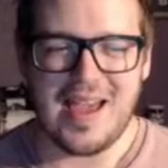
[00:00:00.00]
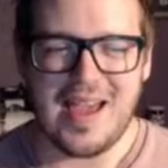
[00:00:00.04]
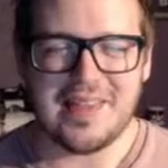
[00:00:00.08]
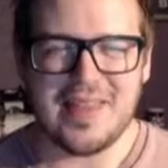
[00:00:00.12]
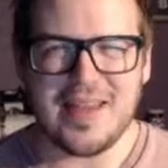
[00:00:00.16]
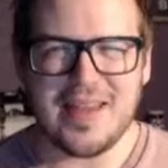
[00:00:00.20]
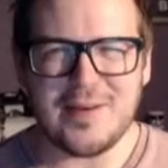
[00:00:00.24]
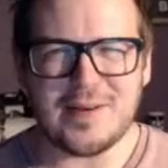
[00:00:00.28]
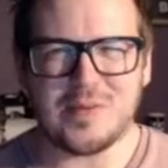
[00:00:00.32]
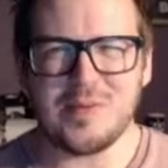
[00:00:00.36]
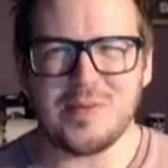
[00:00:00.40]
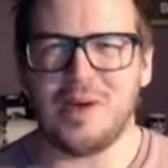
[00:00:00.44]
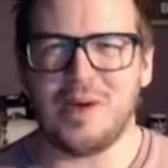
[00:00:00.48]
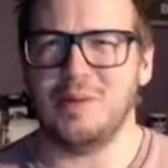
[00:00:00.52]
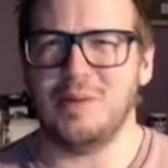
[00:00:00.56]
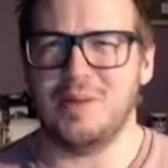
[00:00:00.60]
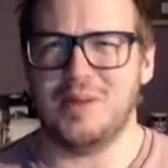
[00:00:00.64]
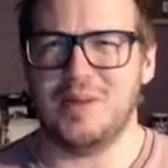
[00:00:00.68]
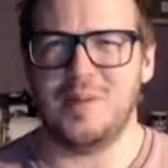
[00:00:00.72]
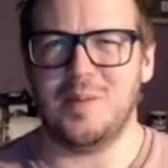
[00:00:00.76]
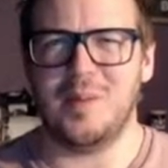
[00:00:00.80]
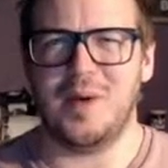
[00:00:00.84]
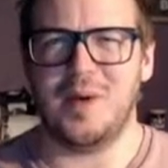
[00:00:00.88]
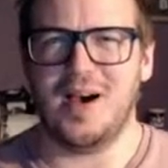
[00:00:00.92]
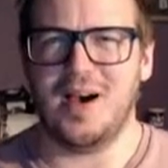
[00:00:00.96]
I think it was probably
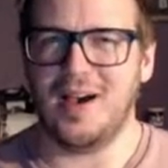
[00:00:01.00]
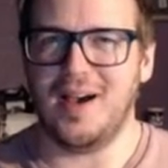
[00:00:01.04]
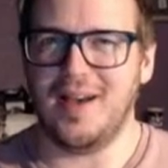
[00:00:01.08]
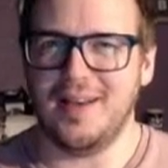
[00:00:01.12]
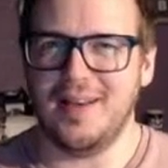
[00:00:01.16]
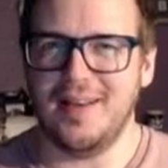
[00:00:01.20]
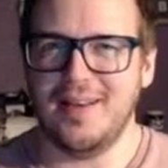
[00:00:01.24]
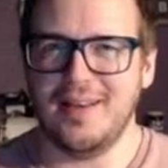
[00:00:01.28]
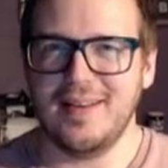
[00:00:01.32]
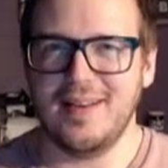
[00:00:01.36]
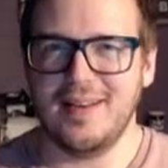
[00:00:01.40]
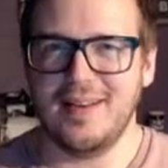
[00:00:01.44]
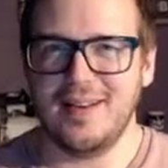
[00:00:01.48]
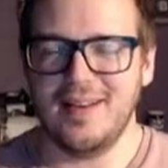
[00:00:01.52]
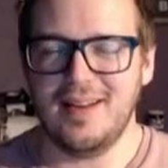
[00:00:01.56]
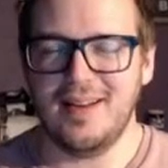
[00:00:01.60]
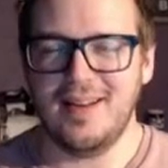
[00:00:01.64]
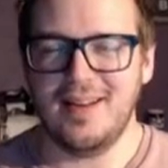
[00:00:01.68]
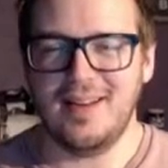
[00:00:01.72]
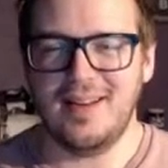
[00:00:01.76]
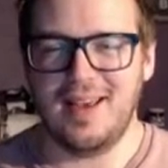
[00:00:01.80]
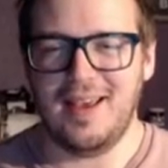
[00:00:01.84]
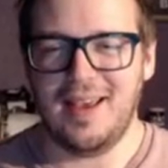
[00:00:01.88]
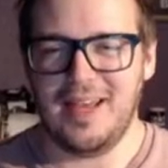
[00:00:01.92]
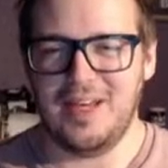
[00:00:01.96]
with a mod
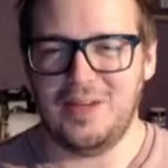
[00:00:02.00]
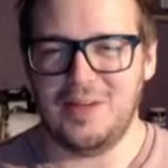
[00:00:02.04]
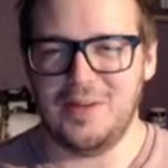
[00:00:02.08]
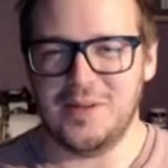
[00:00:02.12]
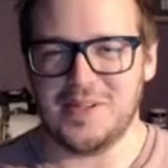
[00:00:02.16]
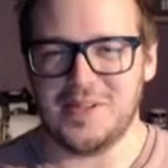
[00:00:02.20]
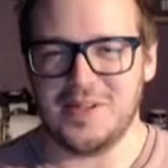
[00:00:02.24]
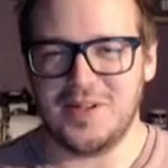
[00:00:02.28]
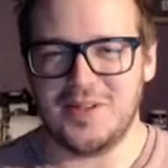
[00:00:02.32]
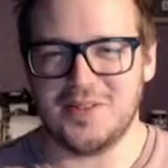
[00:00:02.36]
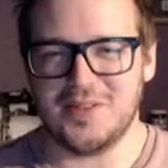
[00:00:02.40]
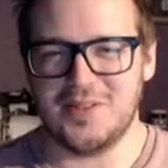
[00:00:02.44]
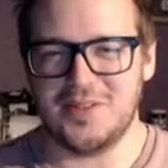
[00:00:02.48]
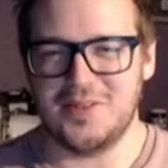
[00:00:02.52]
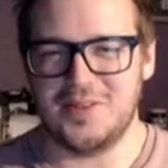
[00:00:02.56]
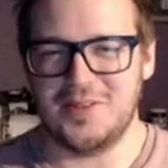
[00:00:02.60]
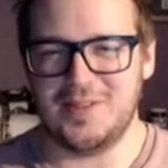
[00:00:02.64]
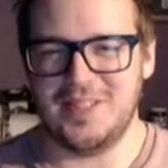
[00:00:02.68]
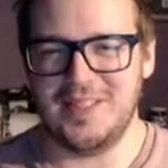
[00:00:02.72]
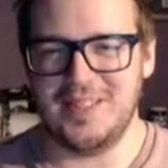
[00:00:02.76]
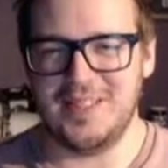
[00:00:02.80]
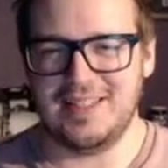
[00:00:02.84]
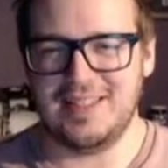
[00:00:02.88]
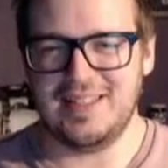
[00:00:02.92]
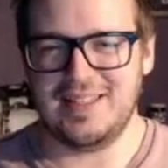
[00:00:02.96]
and it was also
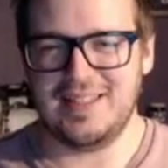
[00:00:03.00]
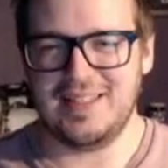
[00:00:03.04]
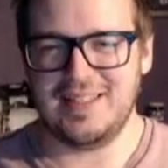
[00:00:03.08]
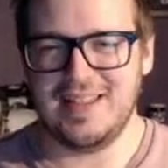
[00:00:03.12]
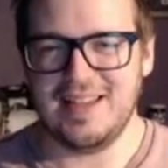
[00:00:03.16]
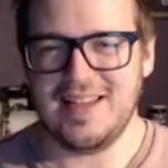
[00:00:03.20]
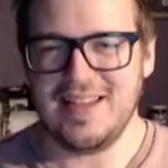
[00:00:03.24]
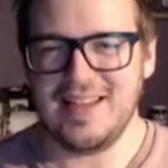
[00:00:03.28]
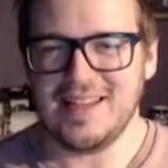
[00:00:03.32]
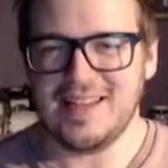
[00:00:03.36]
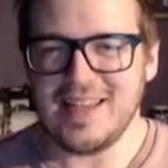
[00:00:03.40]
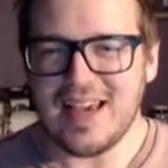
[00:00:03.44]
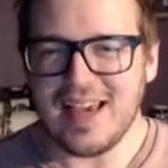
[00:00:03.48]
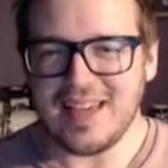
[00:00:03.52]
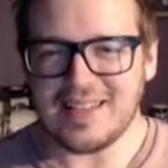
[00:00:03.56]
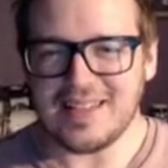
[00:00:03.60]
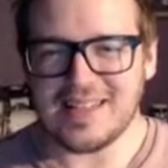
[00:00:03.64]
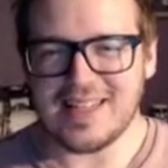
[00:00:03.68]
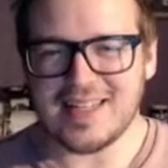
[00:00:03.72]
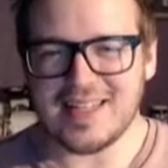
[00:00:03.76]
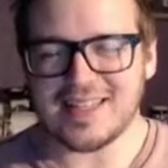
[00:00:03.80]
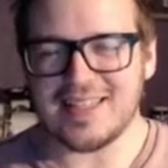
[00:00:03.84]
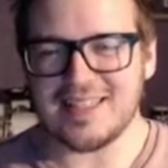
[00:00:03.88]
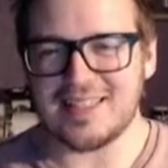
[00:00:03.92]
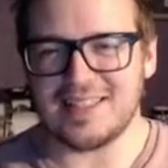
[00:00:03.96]
like, yeah,
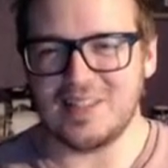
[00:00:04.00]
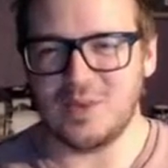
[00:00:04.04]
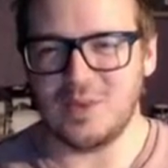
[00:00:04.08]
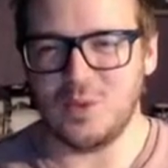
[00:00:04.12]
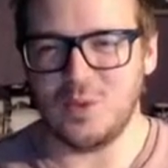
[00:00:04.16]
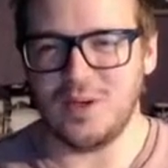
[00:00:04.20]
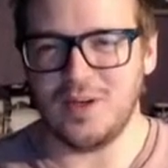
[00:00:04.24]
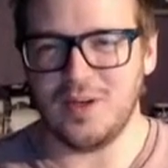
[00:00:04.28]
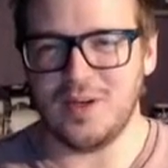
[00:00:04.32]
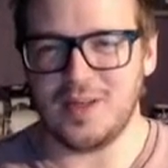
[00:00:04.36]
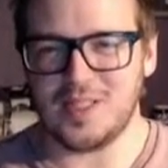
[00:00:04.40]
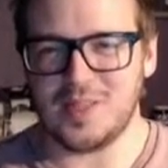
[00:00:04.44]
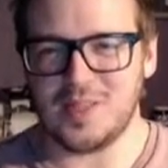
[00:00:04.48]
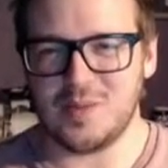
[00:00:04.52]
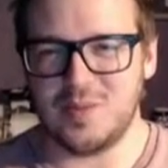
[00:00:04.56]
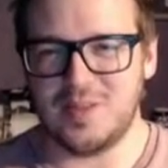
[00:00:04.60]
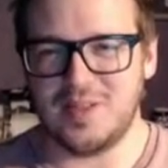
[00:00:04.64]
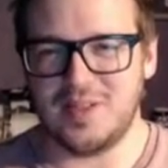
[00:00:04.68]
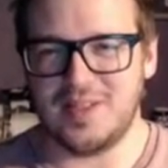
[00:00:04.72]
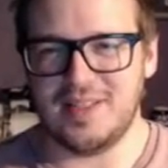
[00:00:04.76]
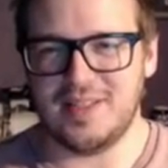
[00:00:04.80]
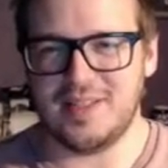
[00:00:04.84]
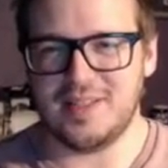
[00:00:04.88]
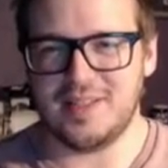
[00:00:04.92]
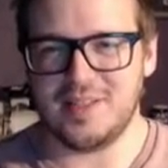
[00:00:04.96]
technically works,
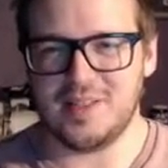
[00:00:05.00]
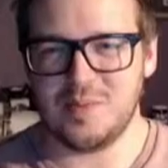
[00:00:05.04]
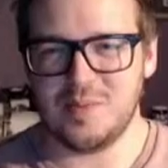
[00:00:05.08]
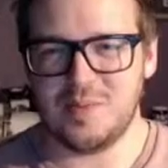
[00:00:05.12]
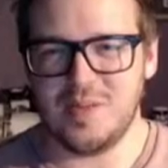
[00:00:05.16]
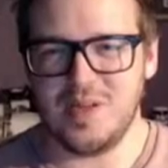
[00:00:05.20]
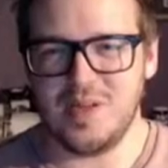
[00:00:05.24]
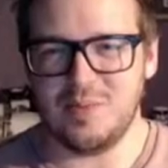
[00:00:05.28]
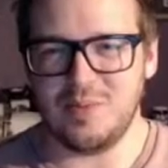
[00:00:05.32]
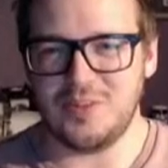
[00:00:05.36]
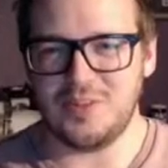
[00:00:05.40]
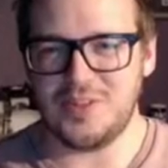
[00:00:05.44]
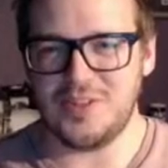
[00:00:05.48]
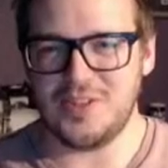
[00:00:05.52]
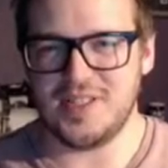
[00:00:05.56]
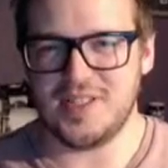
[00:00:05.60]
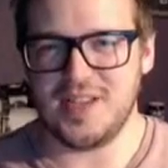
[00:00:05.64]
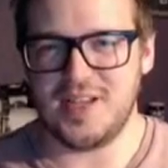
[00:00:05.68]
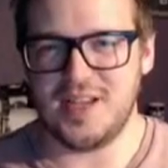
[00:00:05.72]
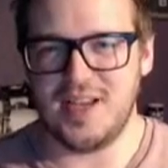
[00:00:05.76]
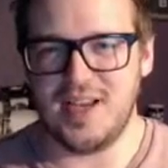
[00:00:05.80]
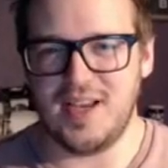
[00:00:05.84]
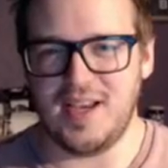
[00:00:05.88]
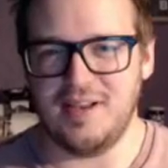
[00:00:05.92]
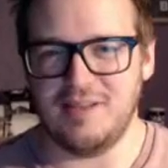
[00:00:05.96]
but there's people just
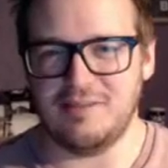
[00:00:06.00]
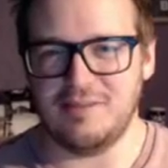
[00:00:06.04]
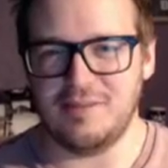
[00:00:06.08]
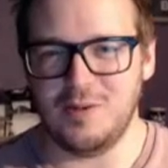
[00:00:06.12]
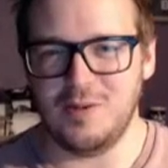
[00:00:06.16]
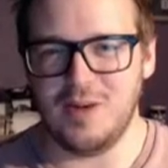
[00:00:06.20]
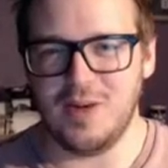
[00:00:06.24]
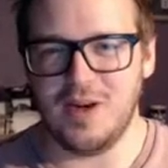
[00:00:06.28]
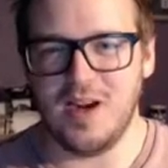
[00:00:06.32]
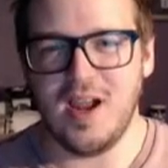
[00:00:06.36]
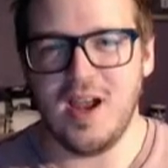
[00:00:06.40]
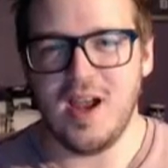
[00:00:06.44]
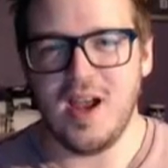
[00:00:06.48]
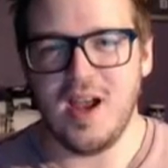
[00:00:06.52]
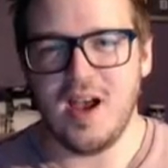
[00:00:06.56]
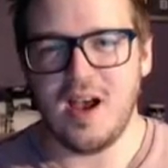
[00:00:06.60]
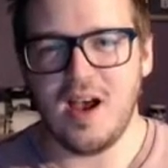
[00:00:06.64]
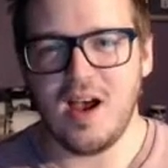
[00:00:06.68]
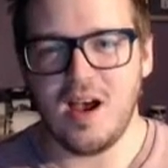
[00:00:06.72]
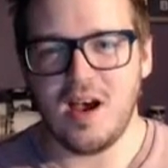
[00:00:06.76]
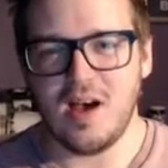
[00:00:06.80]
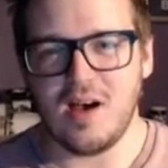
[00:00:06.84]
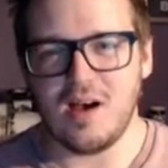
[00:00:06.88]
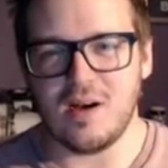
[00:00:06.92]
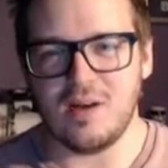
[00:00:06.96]
everywhere.
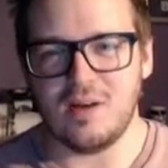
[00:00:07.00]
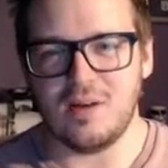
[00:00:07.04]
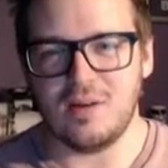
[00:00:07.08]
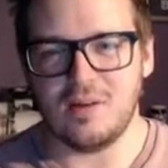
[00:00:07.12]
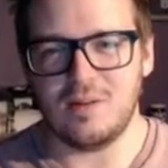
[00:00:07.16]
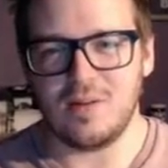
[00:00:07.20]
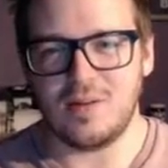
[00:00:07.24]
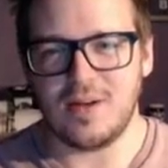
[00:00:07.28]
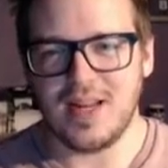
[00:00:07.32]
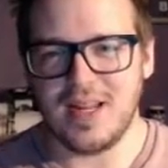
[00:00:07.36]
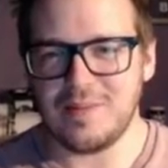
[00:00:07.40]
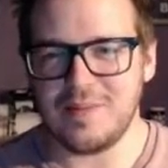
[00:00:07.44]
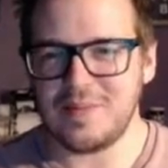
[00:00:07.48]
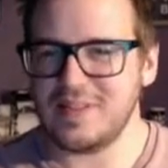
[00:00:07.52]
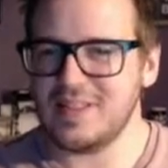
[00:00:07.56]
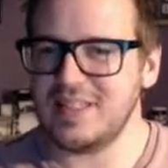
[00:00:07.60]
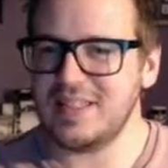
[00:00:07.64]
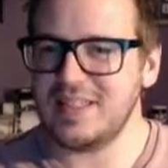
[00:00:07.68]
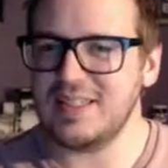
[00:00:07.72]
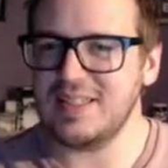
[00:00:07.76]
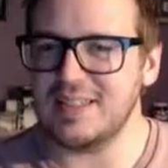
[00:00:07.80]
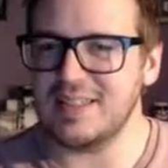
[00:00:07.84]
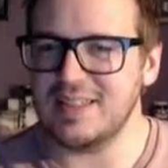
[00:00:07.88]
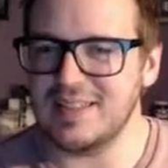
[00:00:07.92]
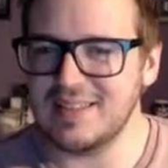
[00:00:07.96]
Oh, what happened
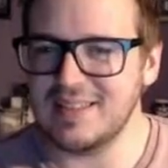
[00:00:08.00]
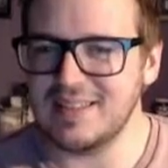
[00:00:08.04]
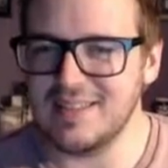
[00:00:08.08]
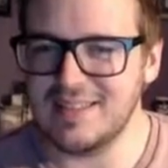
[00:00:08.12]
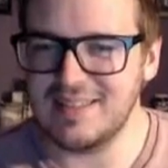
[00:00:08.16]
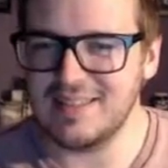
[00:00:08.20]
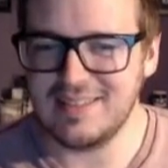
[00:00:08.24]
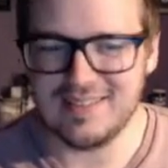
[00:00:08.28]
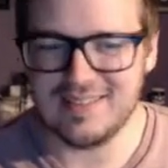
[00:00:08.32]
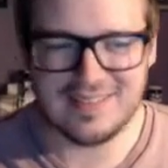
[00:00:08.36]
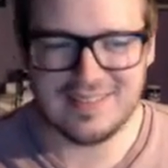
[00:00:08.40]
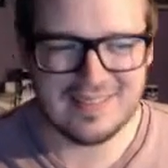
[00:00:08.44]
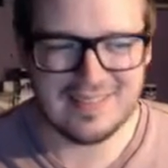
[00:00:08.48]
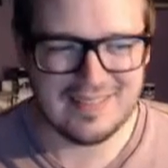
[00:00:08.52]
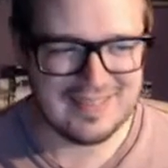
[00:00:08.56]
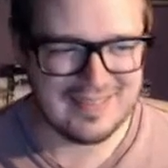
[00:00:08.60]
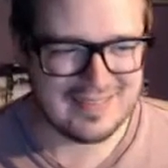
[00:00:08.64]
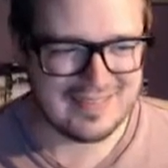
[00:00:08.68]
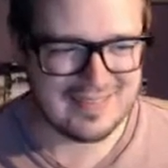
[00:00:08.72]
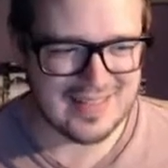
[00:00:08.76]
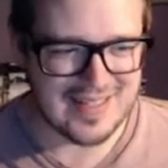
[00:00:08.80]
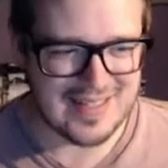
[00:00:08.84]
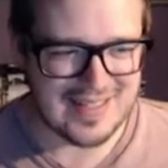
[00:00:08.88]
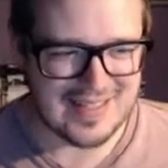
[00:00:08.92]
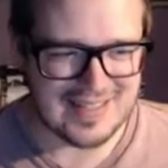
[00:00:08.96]
here?
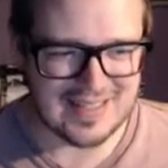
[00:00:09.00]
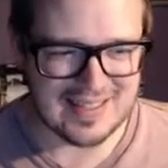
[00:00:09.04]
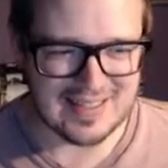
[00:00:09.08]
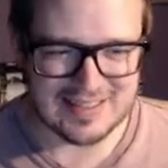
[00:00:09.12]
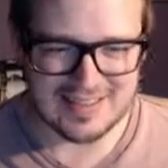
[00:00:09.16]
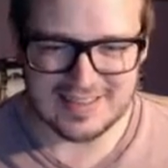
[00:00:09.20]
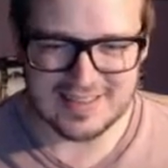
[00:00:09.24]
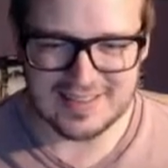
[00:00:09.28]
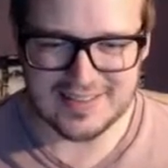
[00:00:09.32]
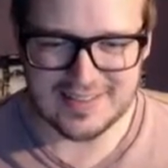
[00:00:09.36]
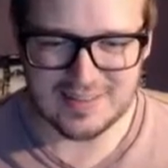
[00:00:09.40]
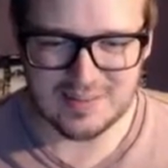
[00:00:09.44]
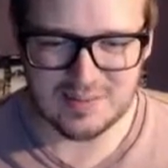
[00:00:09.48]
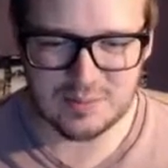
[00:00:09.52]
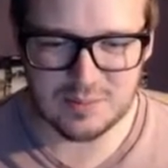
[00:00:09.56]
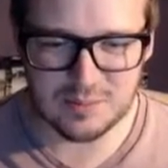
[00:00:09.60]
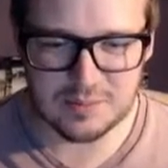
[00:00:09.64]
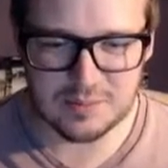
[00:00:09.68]
That's not good.